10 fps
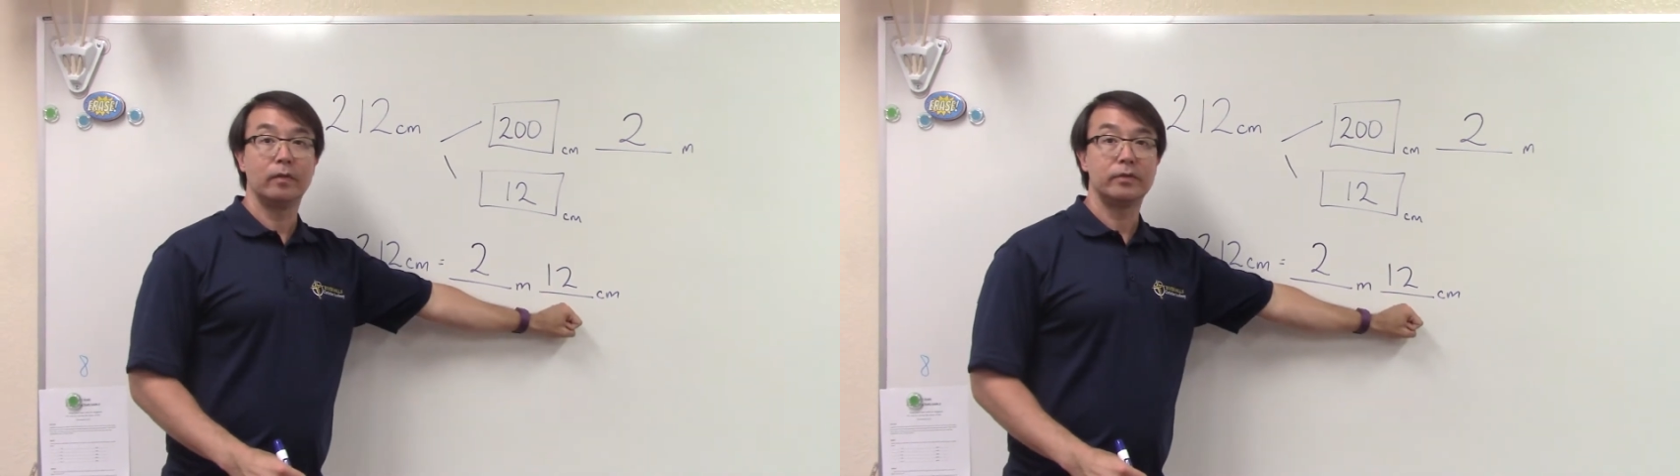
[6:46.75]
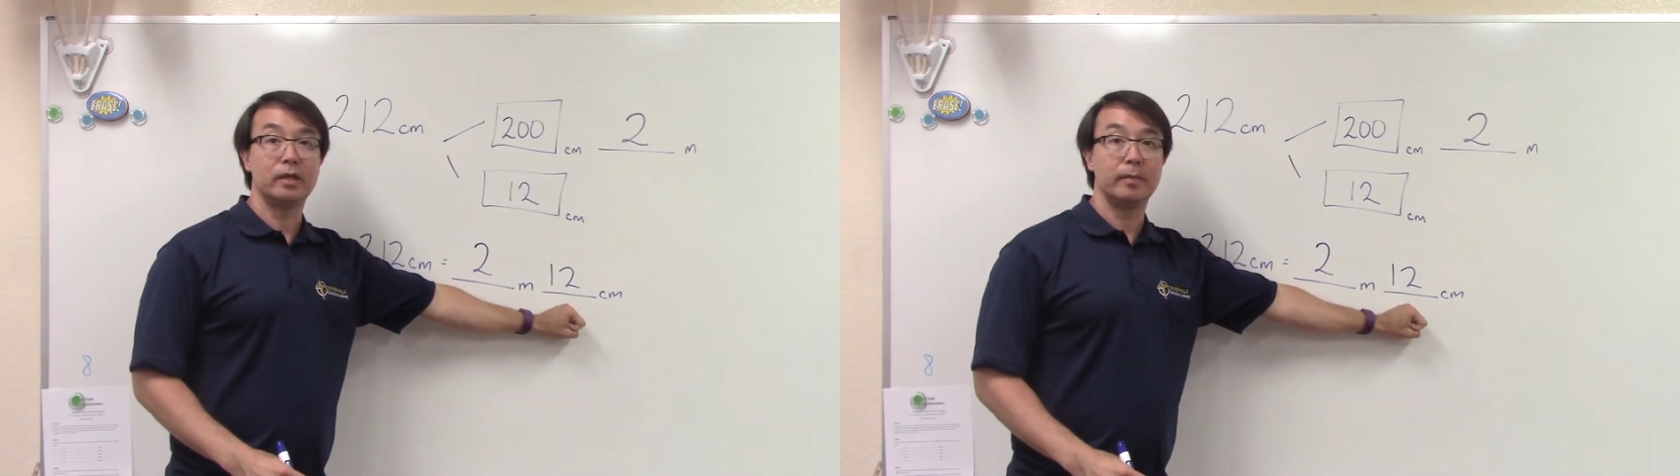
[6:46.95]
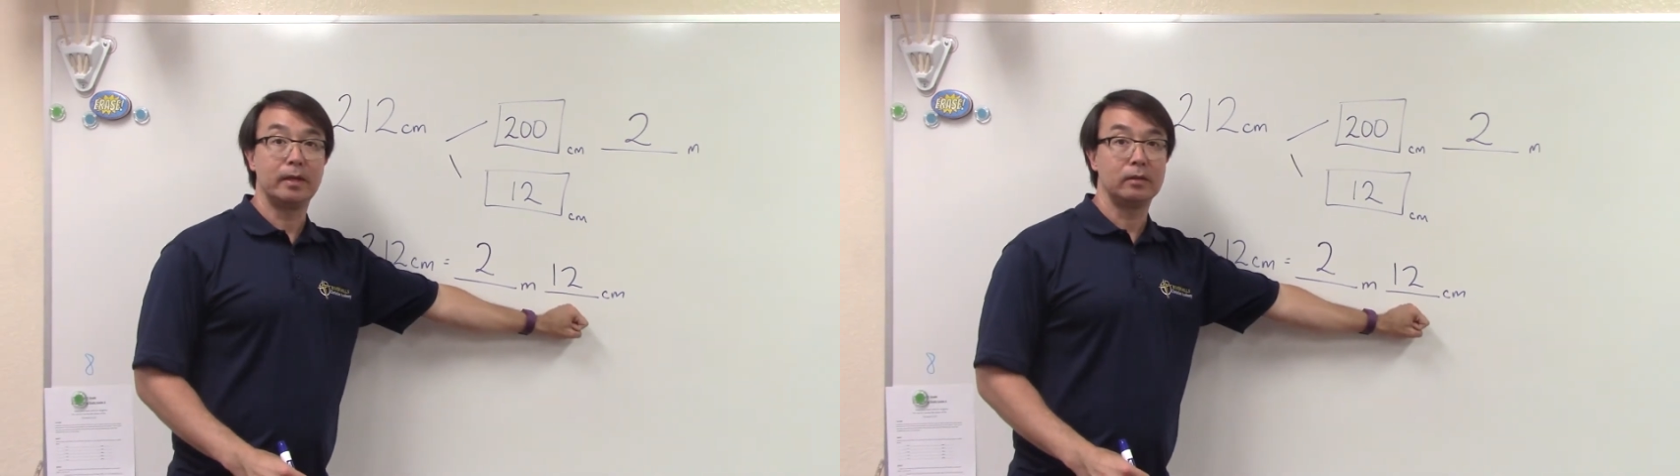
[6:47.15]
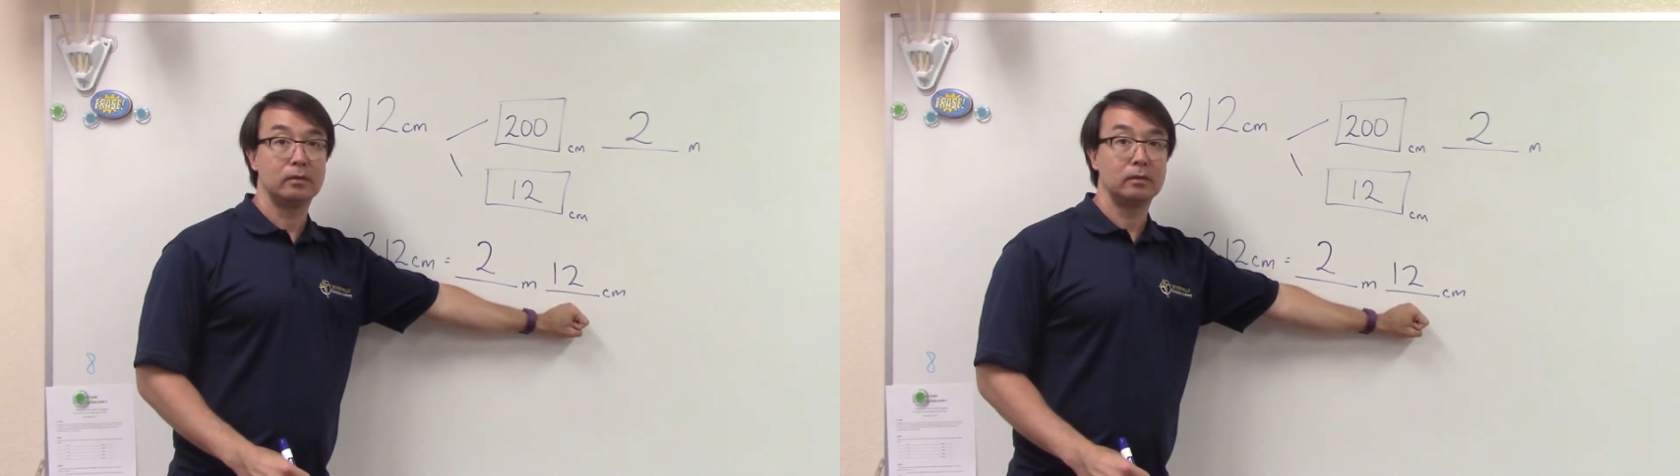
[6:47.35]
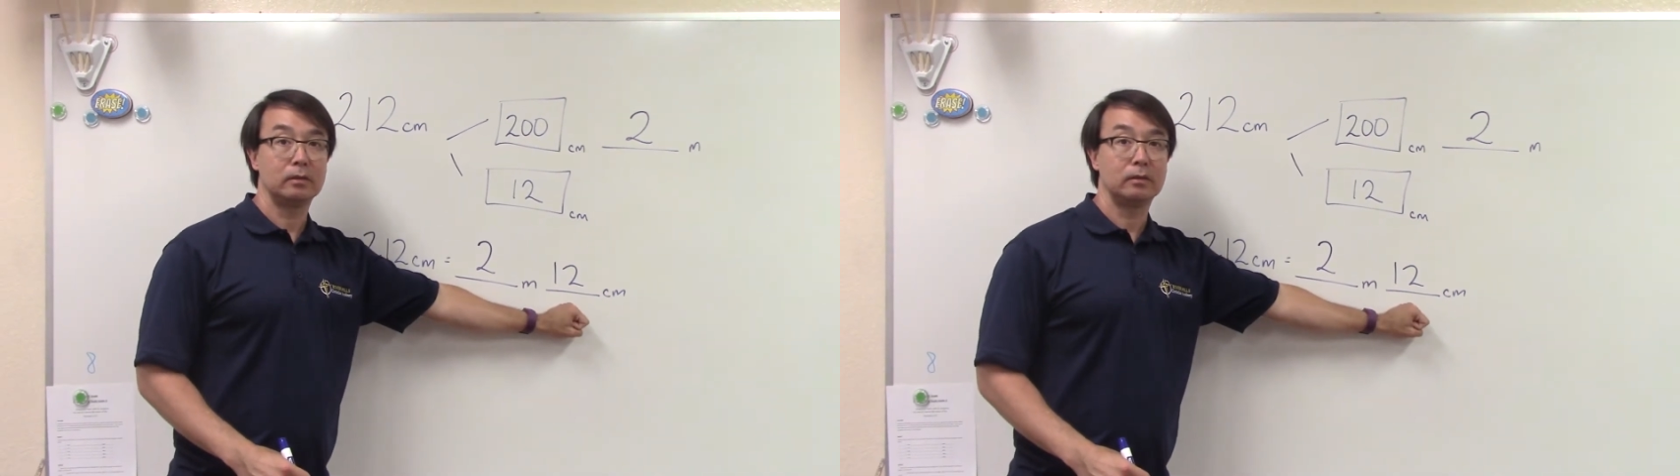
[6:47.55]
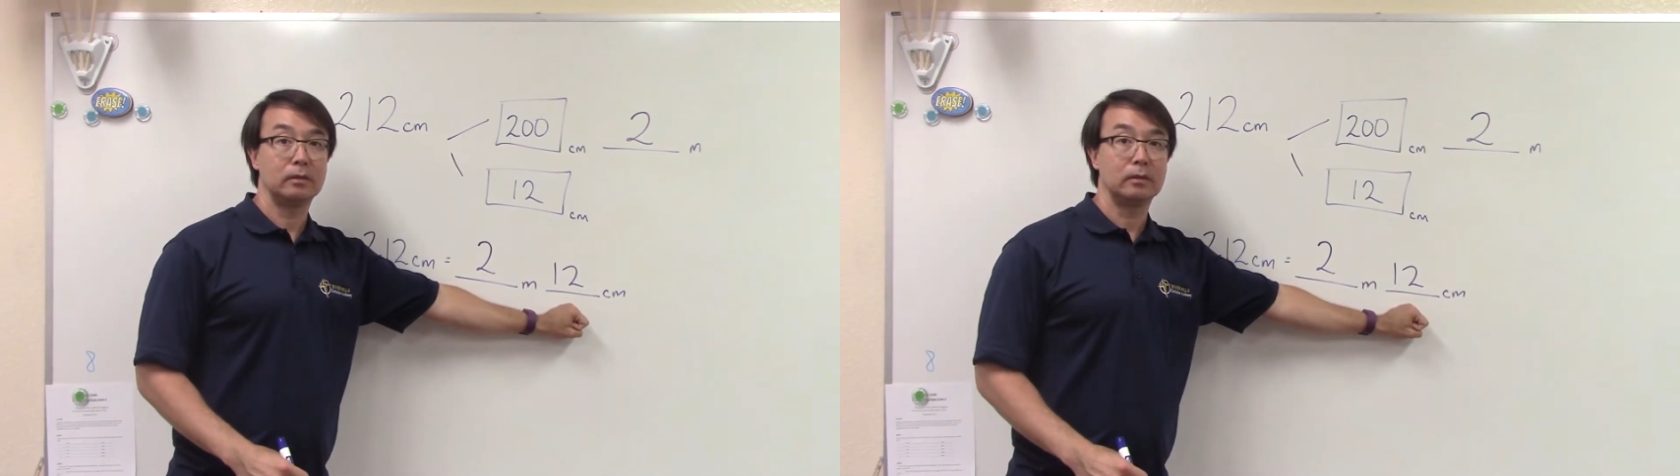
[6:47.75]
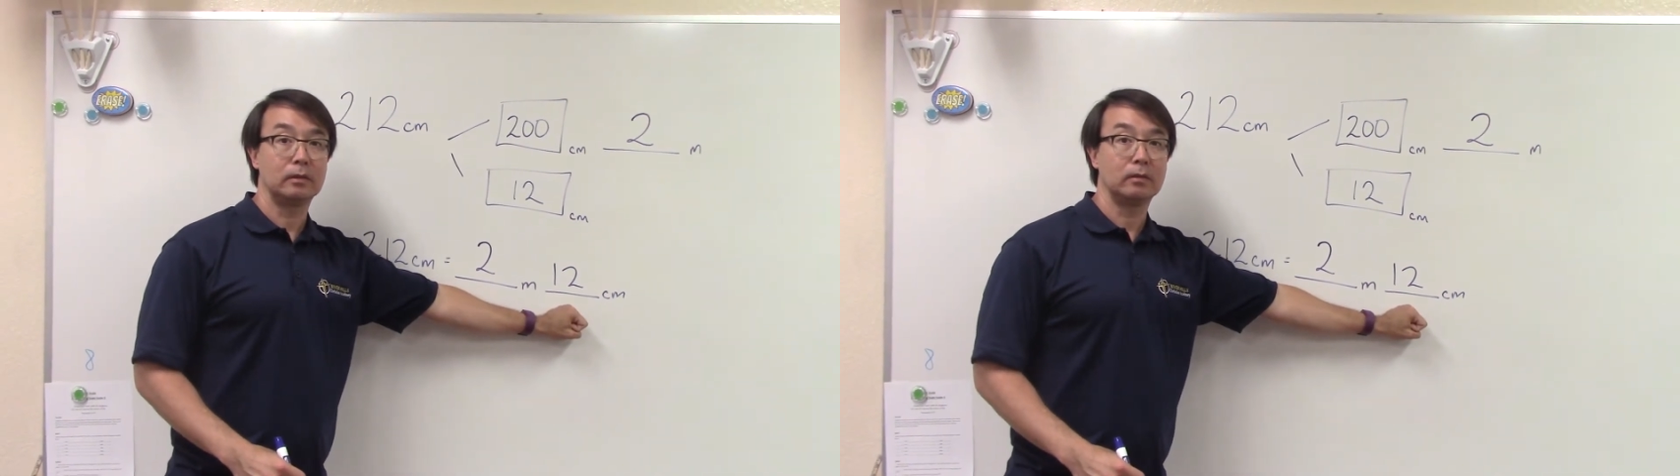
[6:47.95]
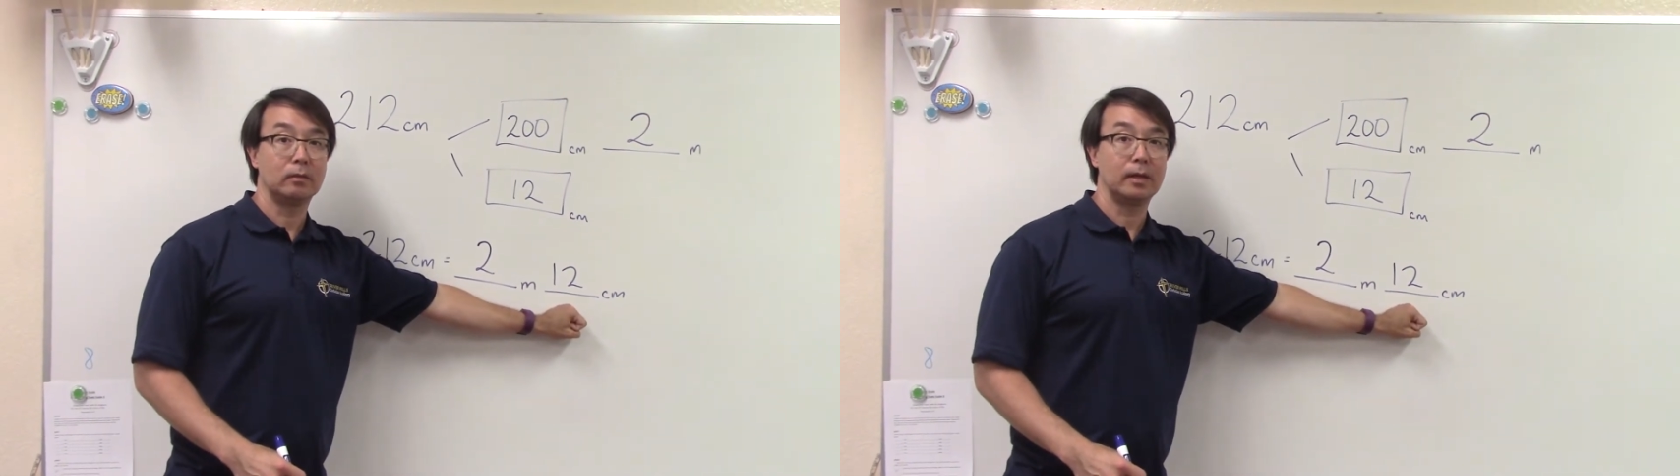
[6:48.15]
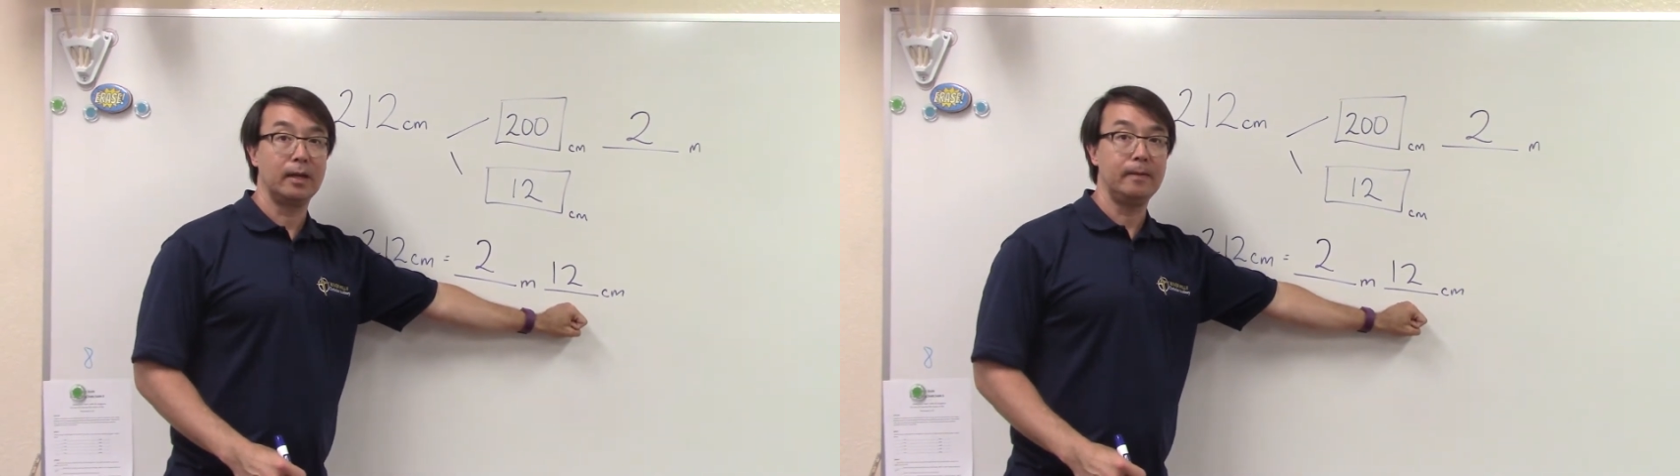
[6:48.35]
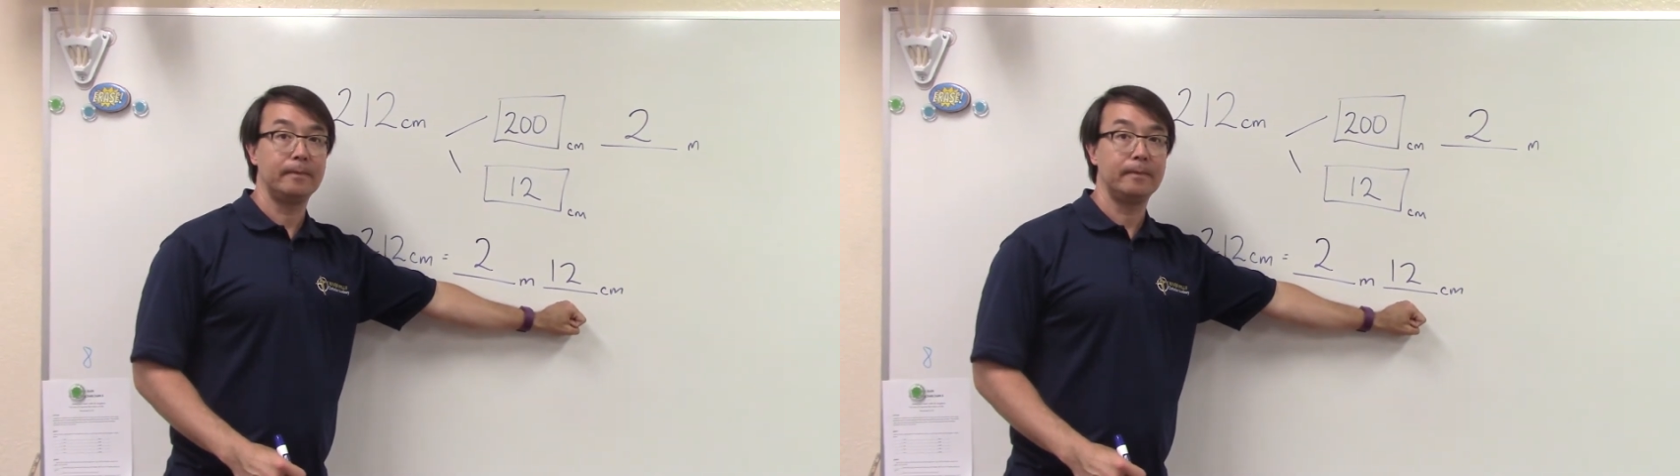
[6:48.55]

centimeters. Okay?